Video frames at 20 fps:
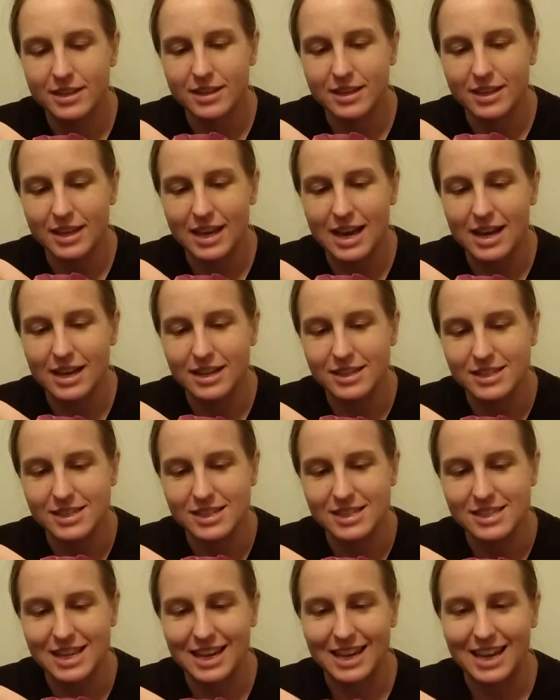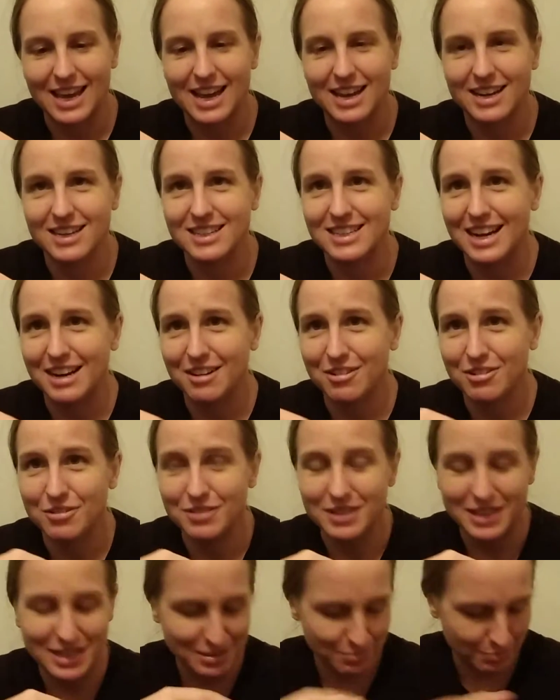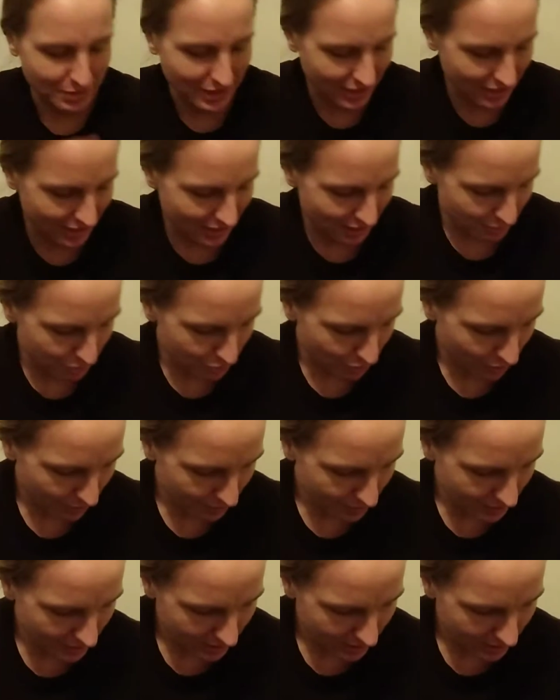yeah, it's just like, I don't know what these mean anymore.